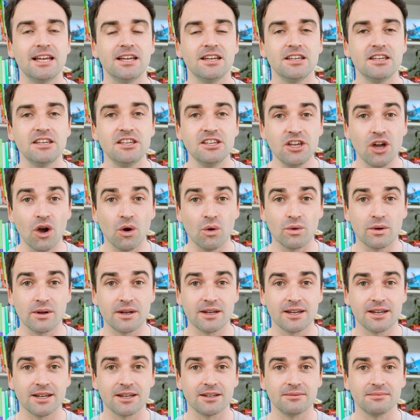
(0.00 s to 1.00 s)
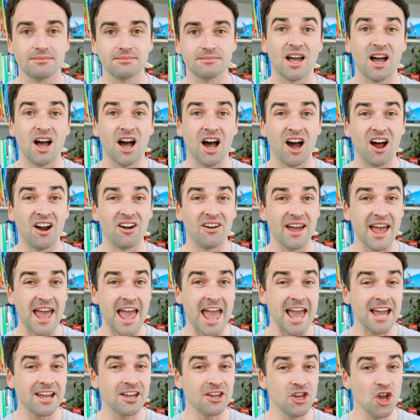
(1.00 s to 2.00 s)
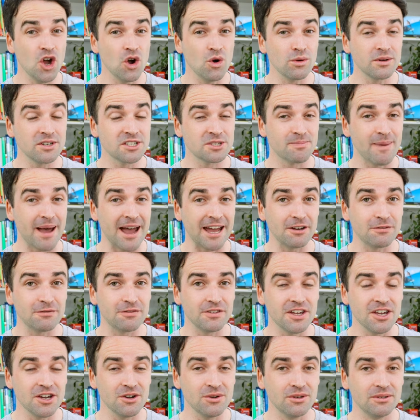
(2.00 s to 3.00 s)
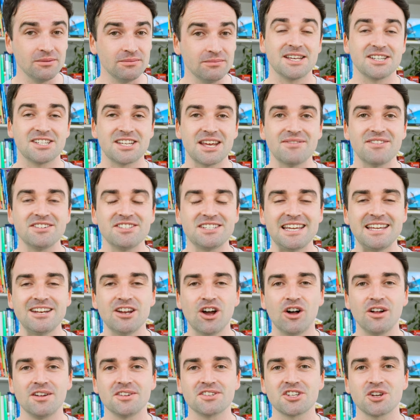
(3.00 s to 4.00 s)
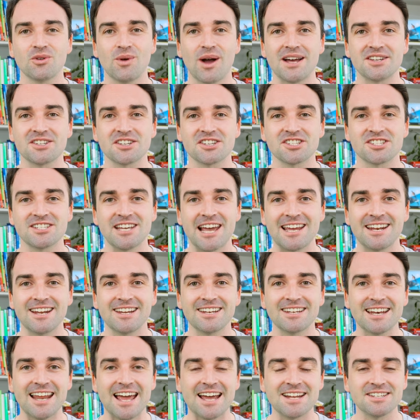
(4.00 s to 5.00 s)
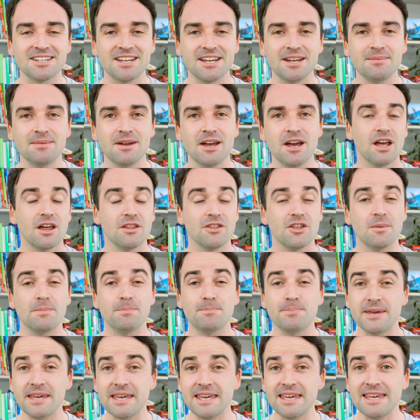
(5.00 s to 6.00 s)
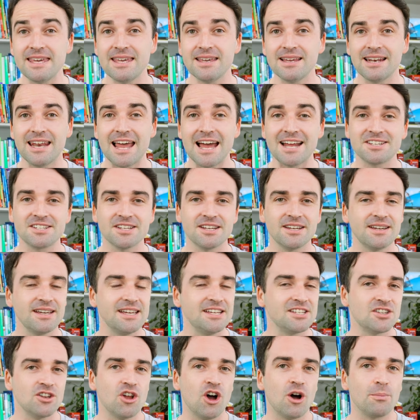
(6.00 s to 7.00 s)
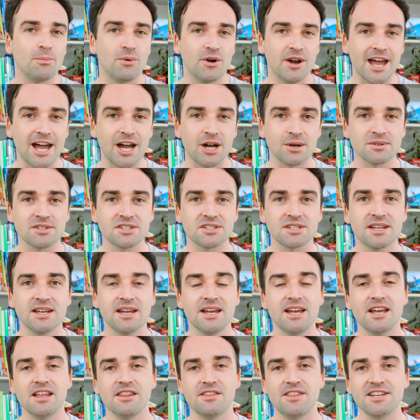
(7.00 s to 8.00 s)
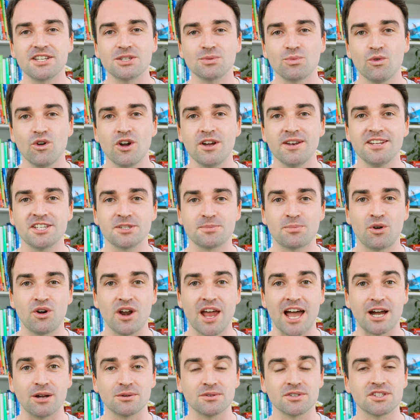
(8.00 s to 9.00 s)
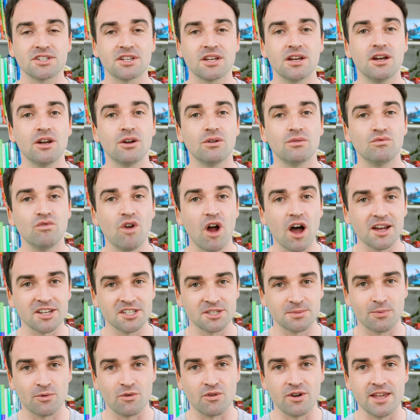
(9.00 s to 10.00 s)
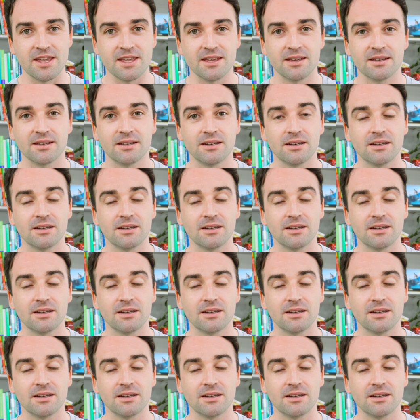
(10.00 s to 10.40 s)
Yolk. Are egg yolks bad for you? 17 also has a silent letter. The P letter is not pronounced. This word is pronounced raspberry.